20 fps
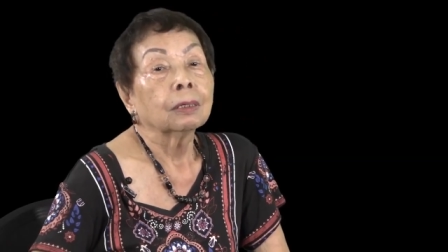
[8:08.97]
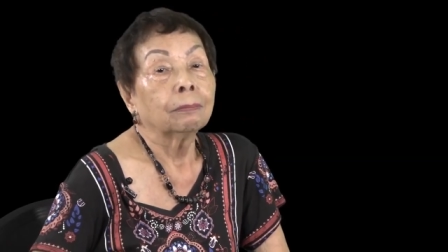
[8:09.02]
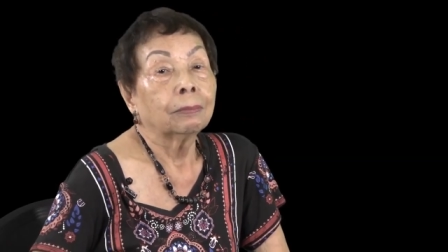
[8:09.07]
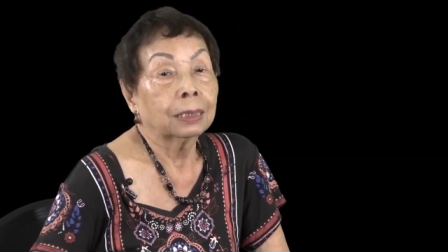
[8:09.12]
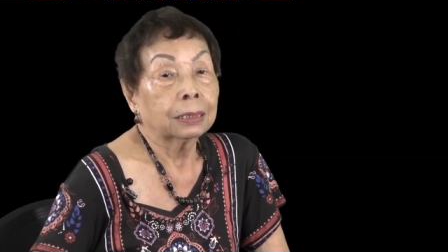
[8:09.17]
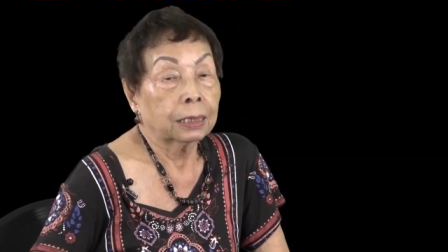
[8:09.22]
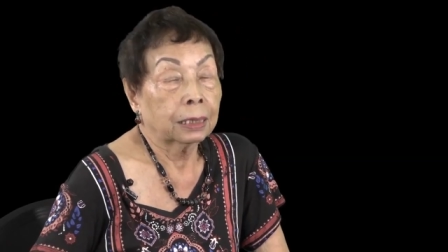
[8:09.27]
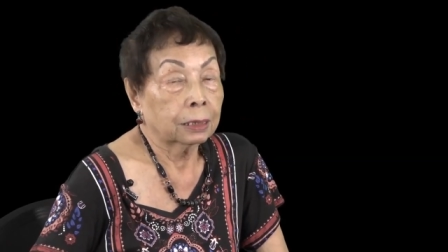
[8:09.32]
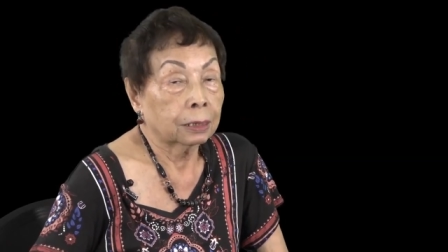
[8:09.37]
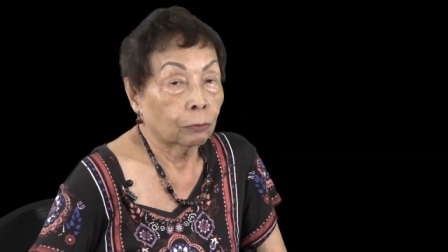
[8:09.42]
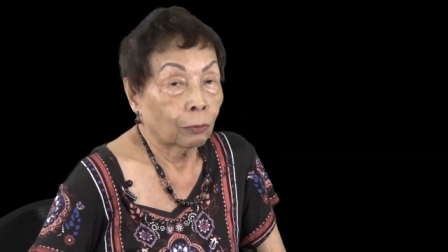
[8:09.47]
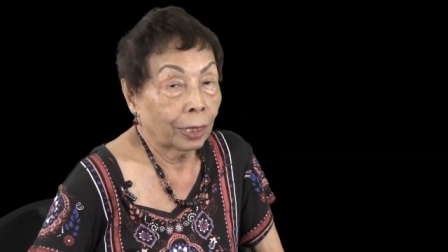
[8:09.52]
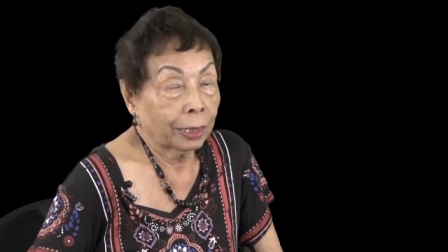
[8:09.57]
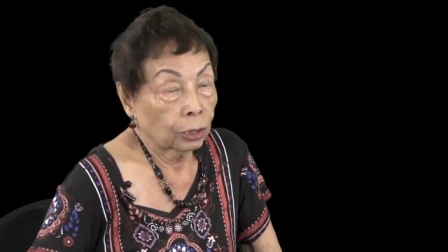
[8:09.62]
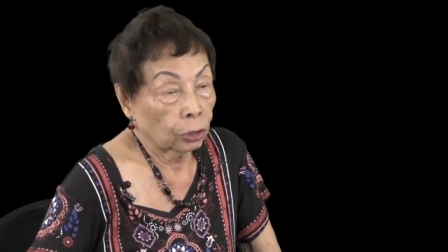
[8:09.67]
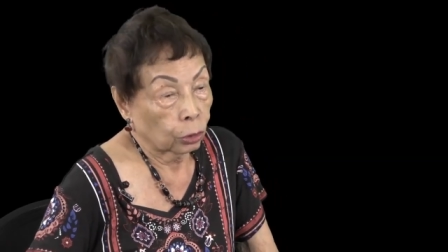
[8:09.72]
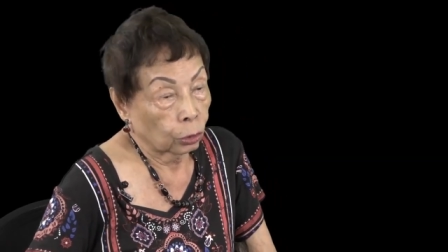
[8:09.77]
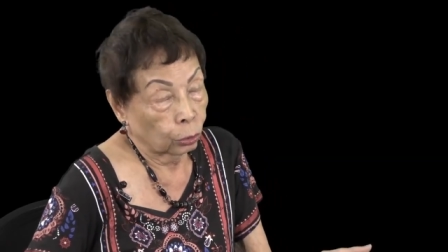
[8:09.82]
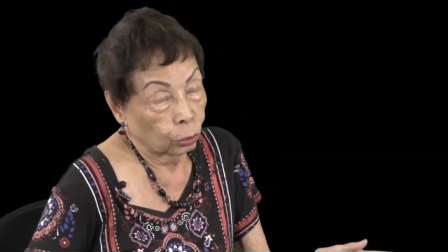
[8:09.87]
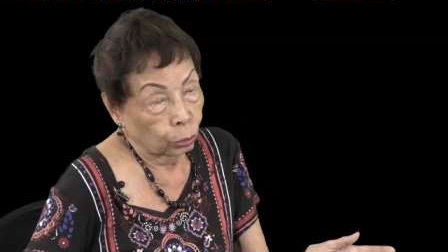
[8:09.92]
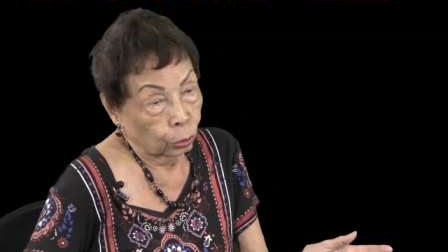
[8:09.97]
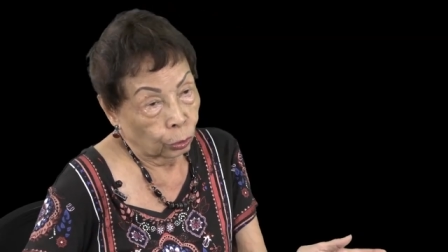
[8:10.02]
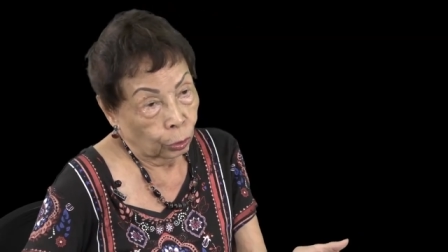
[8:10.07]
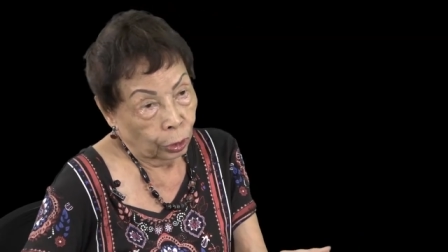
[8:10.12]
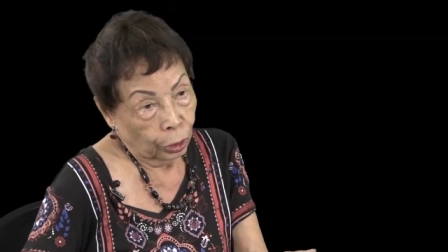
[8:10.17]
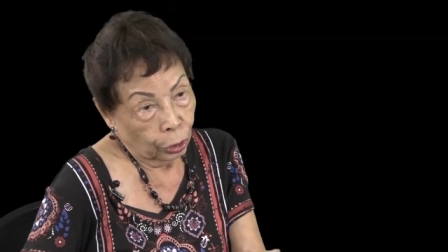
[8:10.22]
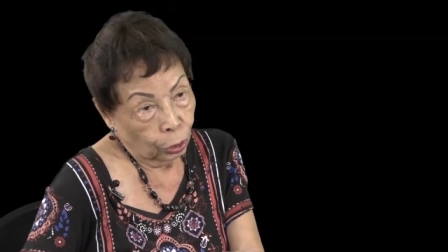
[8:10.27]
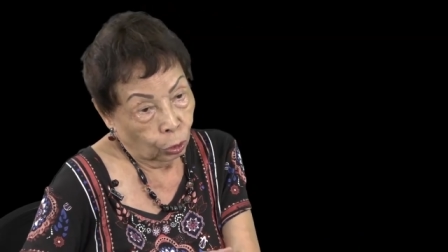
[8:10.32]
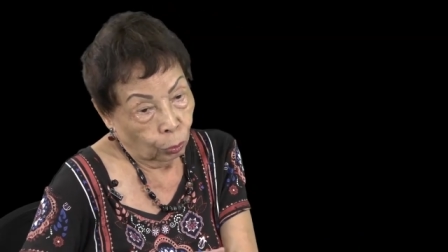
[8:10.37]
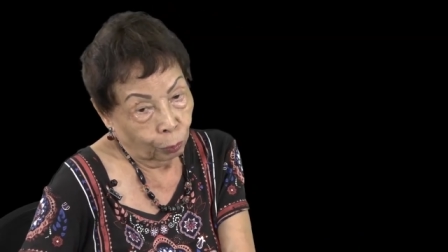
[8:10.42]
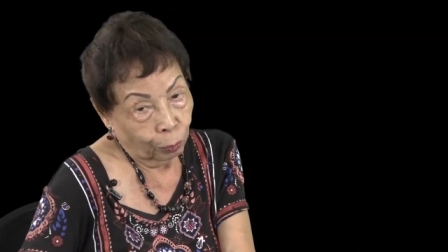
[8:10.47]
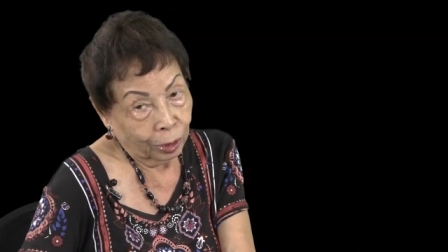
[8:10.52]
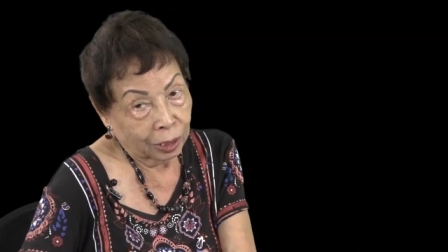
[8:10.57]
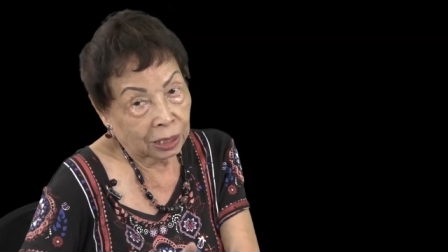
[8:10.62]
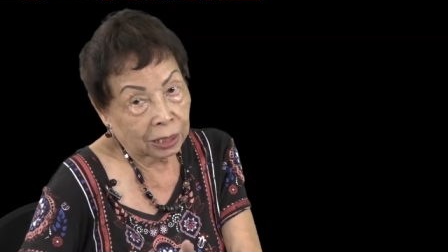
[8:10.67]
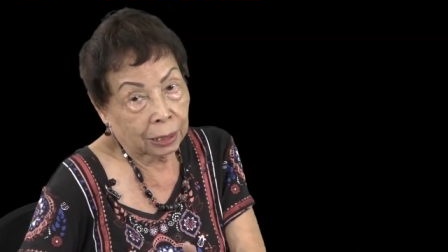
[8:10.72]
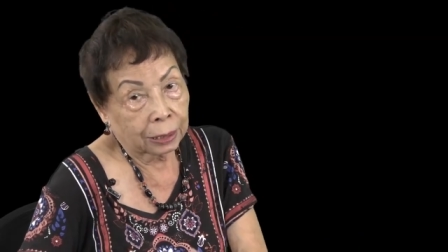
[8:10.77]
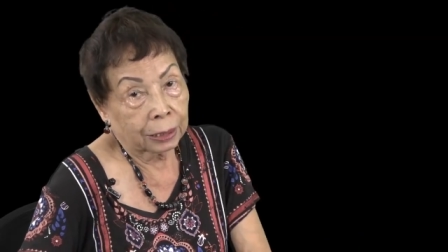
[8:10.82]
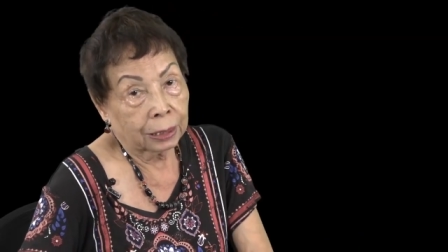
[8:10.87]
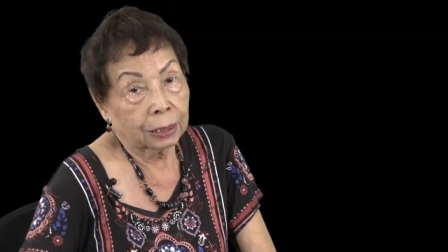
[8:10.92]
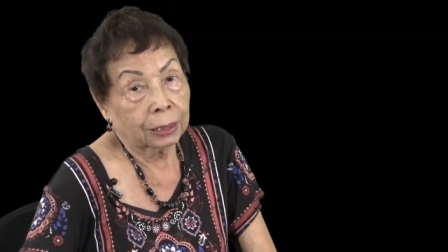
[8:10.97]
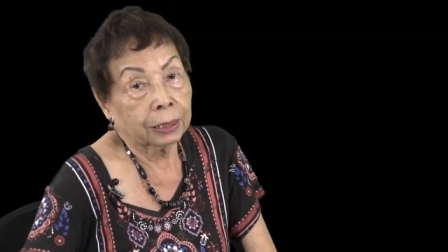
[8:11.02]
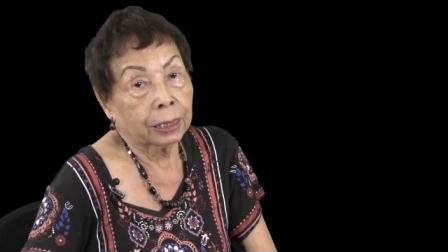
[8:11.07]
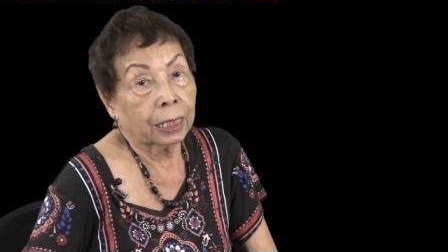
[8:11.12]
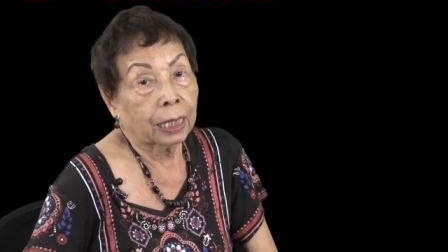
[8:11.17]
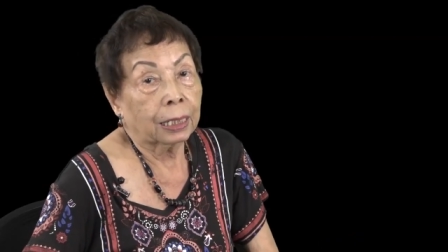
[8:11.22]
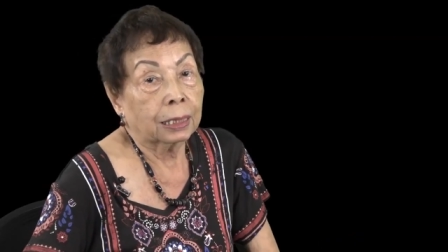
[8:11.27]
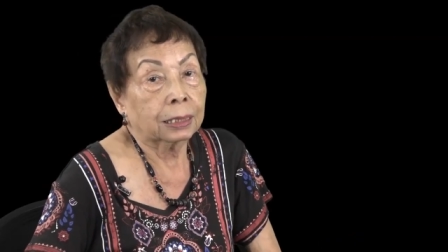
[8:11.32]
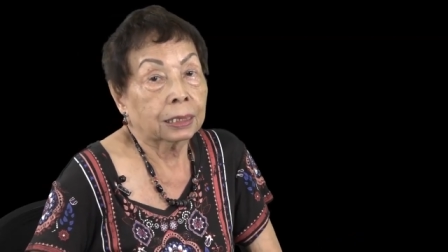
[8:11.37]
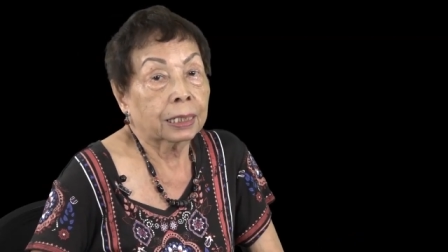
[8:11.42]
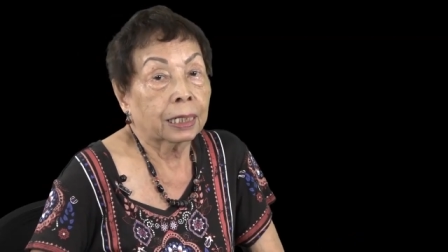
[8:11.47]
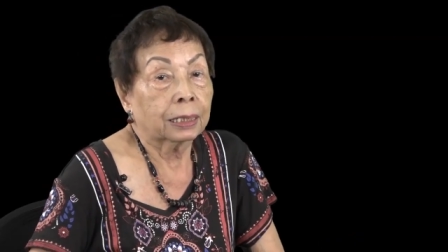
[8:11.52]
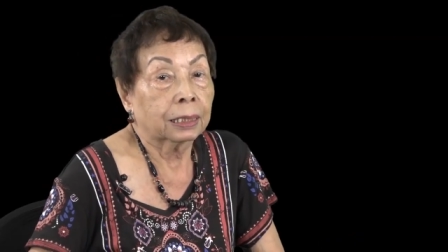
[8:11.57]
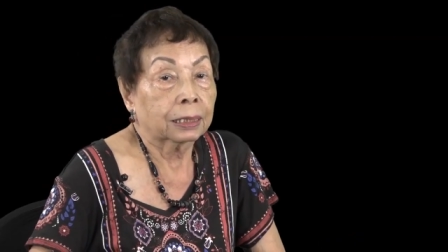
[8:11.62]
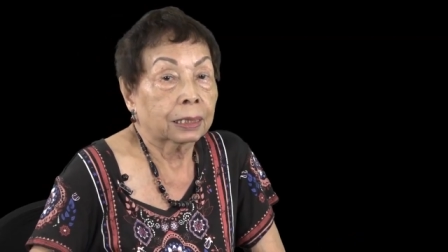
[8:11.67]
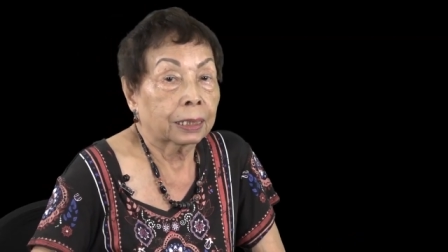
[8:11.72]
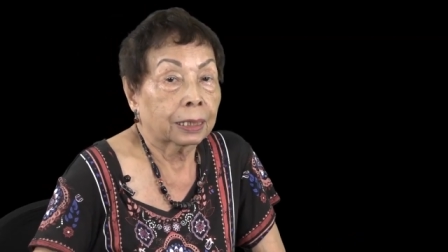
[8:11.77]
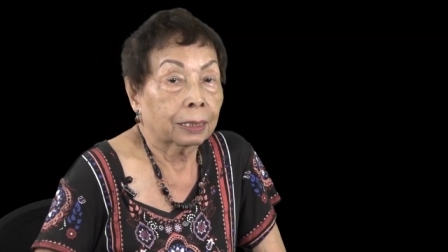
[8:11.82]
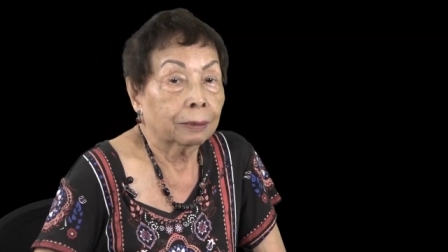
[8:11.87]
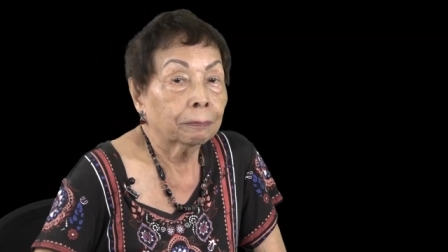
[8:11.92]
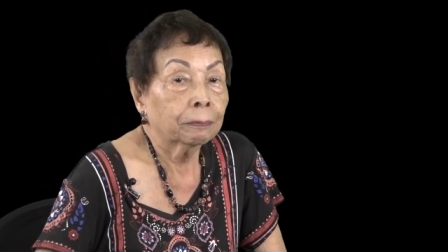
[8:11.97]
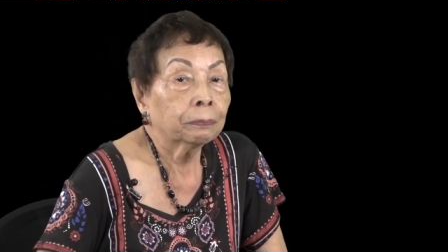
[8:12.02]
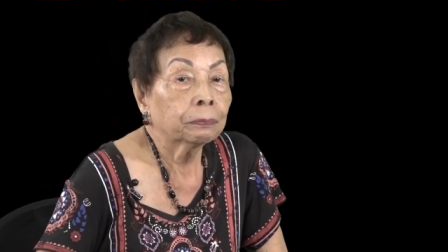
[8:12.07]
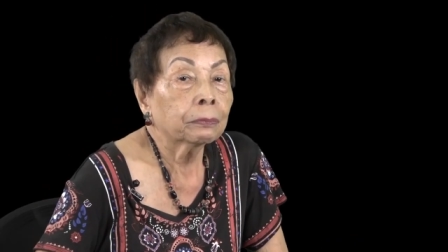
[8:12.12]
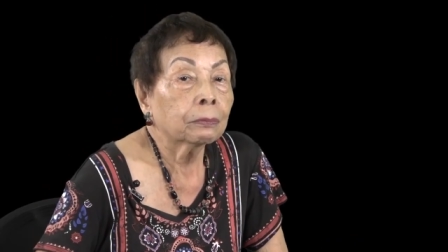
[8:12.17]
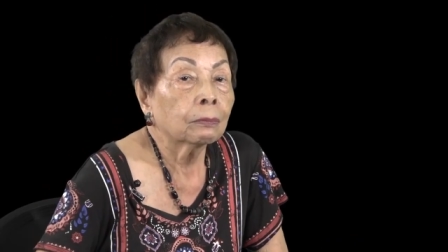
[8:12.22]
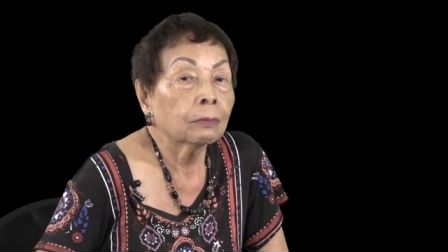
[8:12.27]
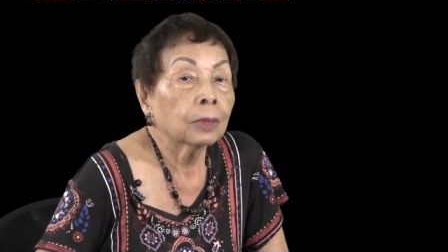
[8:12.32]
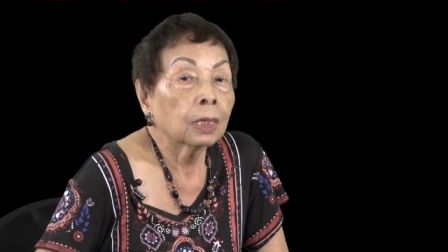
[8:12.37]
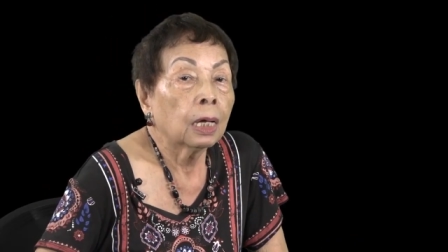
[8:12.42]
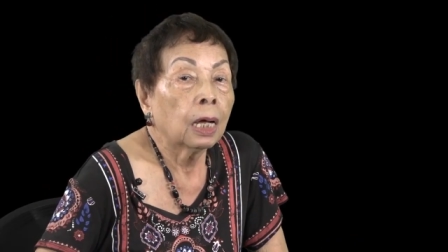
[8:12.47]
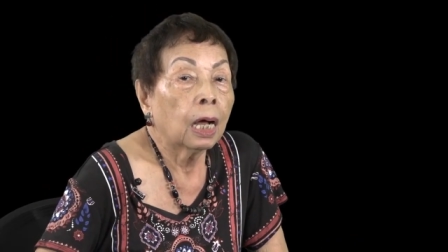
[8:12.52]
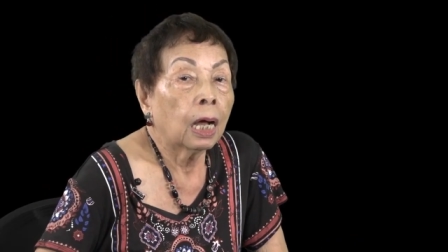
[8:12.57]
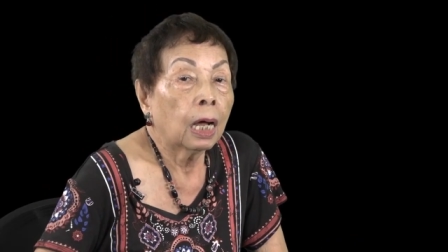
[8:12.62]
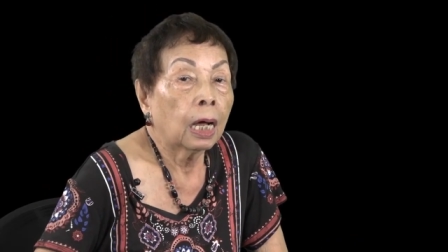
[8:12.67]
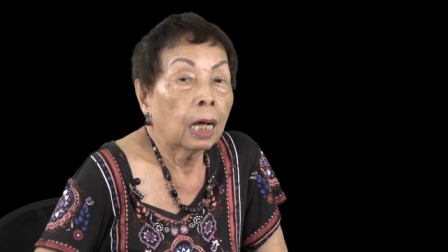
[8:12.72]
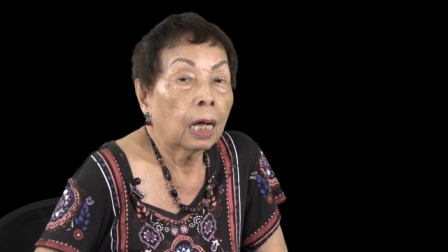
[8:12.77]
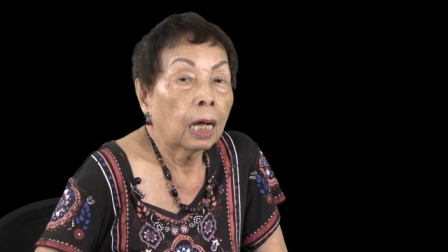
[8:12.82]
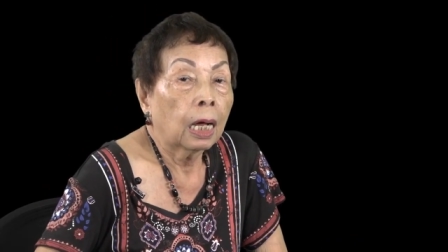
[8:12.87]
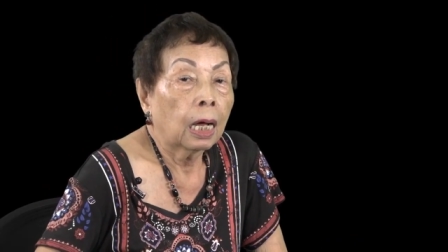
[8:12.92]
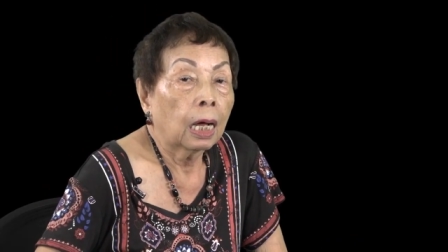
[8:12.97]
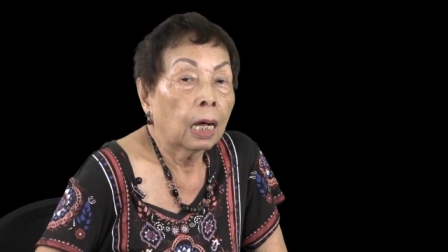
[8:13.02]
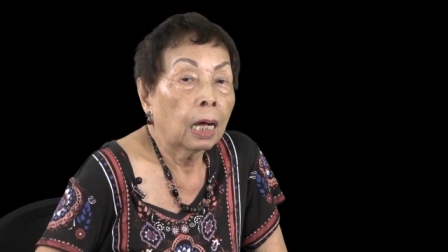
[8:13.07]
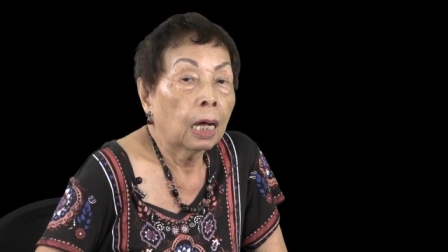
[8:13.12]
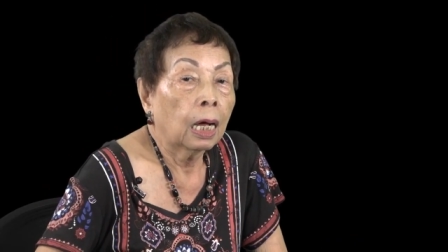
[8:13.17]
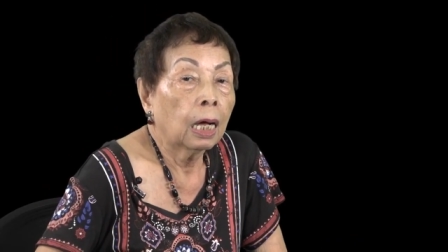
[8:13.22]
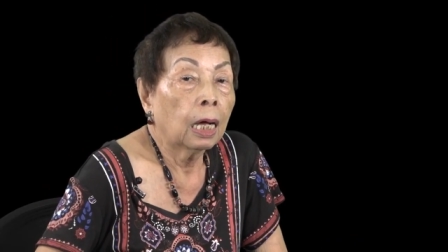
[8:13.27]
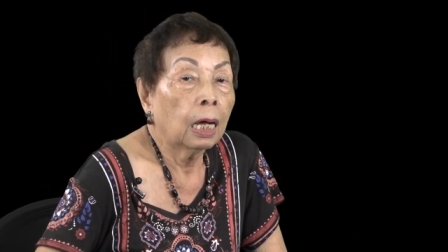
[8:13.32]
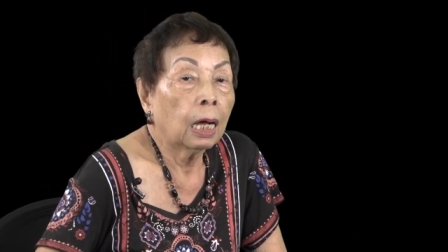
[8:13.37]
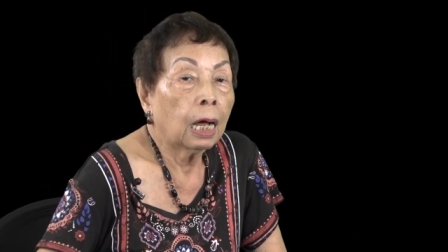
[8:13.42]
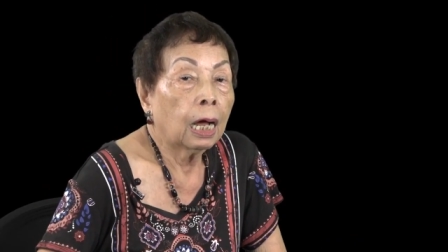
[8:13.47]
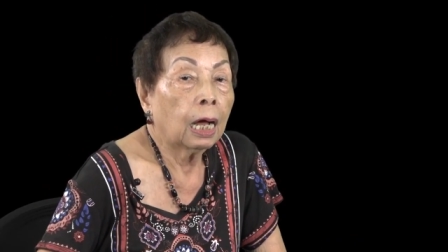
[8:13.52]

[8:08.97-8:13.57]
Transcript: But it went through UP Statistical Center. I